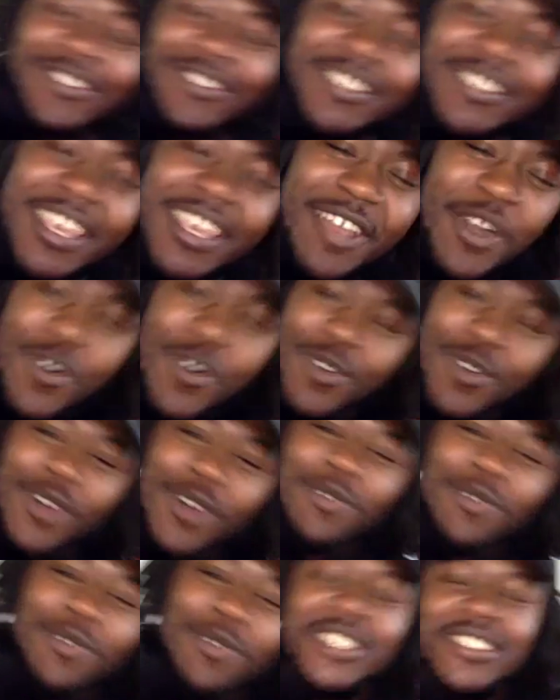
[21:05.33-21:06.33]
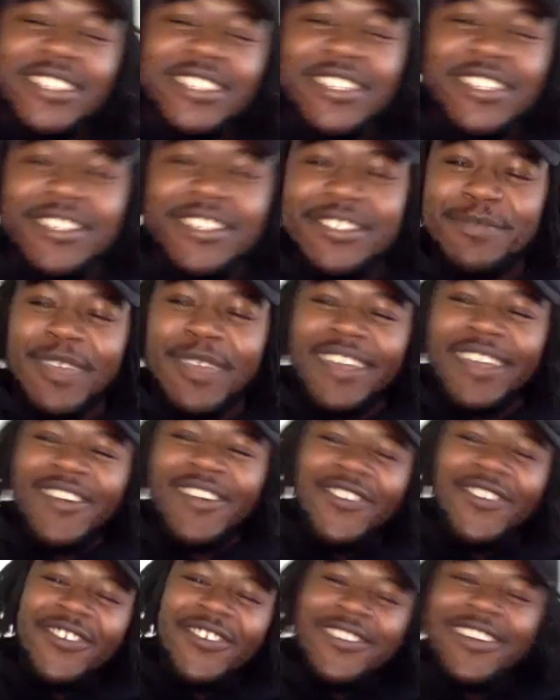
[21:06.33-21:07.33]
say, go with your Suns, man. Go.
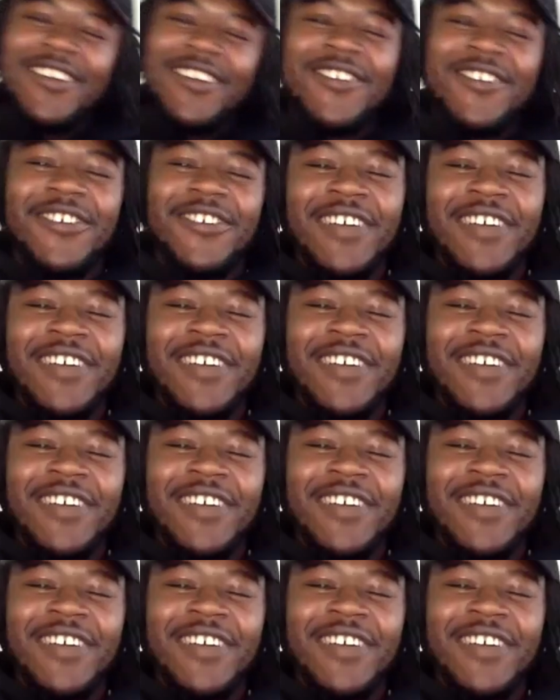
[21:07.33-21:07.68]
The